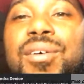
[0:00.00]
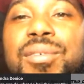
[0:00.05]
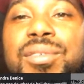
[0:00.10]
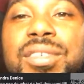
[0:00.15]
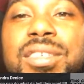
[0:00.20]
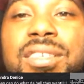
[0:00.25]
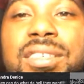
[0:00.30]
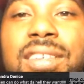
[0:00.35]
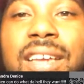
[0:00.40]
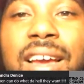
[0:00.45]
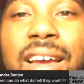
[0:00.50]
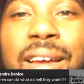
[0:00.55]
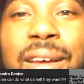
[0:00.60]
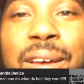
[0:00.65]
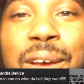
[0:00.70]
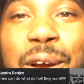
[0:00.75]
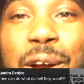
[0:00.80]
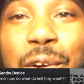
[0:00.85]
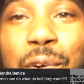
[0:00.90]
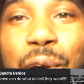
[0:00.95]
She said
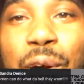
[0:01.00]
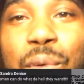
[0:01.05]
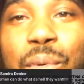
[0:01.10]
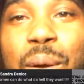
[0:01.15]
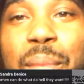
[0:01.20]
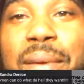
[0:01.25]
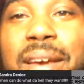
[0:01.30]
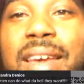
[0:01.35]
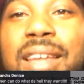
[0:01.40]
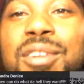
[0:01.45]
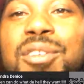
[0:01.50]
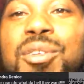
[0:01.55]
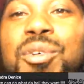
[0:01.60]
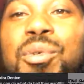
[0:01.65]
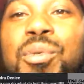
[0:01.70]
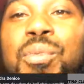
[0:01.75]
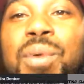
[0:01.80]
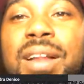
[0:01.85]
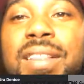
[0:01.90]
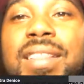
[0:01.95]
grown women can
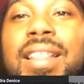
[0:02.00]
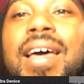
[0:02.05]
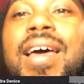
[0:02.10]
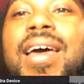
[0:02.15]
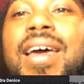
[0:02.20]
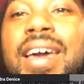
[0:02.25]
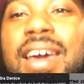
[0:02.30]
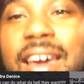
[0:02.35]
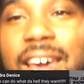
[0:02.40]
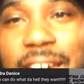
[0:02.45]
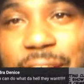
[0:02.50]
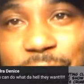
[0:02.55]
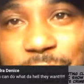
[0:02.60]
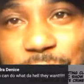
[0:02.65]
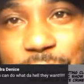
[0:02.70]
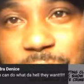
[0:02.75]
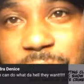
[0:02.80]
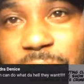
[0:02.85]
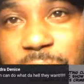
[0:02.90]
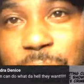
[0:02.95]
do what the
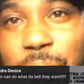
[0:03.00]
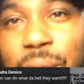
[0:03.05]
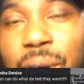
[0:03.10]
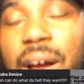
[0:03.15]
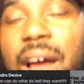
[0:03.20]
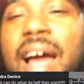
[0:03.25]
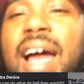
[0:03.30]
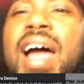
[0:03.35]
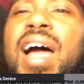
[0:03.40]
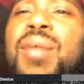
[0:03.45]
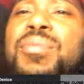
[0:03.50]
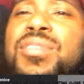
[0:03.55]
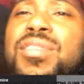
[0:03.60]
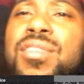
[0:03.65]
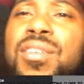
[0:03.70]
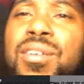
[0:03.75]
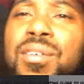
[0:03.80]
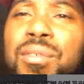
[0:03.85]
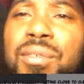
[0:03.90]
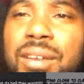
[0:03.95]
hell they want.
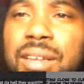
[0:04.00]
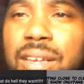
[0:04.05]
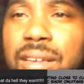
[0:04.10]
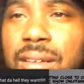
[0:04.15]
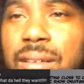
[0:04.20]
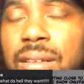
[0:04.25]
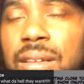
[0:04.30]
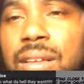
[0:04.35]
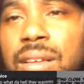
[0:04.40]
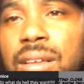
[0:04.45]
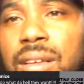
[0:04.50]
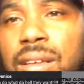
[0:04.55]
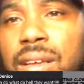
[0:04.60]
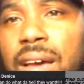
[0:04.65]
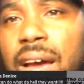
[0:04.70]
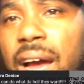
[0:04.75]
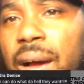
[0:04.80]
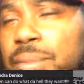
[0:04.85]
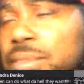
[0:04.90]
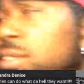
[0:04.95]
Absolutely.
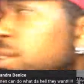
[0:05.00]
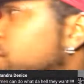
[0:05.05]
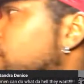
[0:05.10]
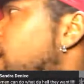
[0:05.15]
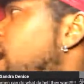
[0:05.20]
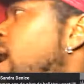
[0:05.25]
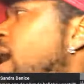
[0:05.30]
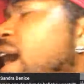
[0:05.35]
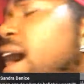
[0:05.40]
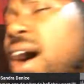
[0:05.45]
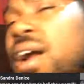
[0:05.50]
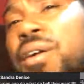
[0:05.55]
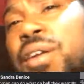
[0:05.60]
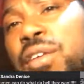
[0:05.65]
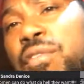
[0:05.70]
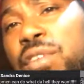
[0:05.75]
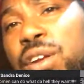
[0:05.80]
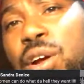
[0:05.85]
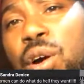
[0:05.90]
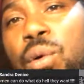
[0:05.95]
Absolutely. I don't
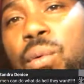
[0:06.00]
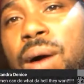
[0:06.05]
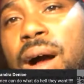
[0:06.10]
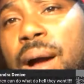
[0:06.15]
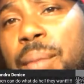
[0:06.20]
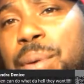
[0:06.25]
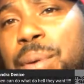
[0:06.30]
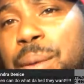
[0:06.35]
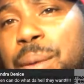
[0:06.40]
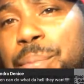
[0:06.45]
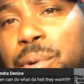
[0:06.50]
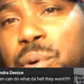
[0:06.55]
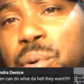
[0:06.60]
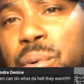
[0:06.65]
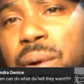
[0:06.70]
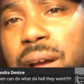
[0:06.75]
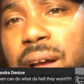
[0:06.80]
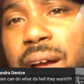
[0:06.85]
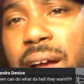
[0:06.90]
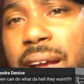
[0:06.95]
even know why
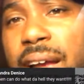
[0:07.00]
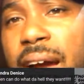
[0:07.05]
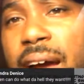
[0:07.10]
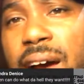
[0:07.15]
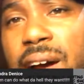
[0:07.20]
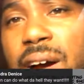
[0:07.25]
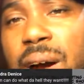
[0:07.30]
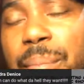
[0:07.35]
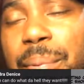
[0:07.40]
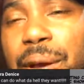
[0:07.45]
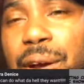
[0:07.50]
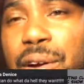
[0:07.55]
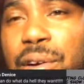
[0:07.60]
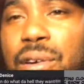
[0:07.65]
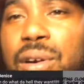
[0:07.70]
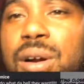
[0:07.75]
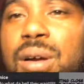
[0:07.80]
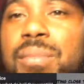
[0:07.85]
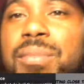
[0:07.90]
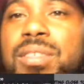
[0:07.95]
people got up in
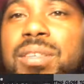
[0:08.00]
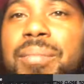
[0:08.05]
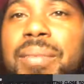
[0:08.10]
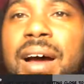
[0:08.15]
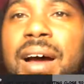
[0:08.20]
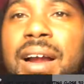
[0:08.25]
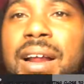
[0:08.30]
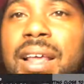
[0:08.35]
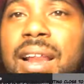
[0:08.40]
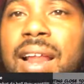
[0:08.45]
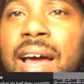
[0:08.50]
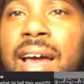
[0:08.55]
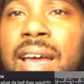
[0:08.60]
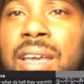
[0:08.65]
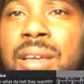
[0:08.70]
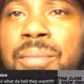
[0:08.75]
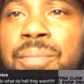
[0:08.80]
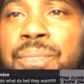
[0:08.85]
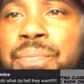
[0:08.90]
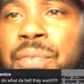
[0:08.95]
arms about it.
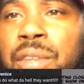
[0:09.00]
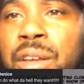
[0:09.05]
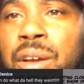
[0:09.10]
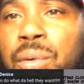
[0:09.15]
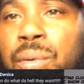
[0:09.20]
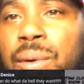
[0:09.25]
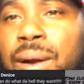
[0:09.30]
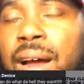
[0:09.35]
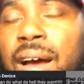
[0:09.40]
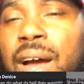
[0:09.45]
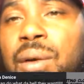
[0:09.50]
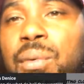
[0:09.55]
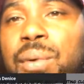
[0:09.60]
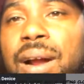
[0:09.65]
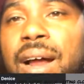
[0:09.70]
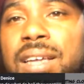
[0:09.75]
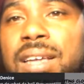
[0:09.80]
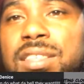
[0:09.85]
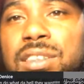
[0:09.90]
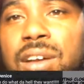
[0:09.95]
Like when
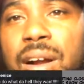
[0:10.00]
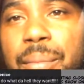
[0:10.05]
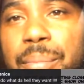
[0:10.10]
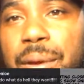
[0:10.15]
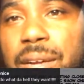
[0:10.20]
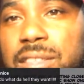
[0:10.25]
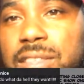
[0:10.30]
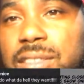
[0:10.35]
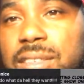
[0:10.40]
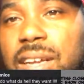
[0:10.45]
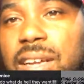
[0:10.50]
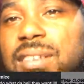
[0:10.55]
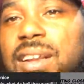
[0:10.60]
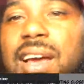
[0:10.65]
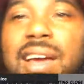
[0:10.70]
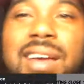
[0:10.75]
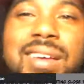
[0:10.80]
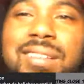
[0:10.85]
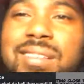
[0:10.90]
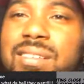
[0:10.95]
I saw the pictures, I was
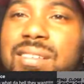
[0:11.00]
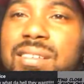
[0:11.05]
like,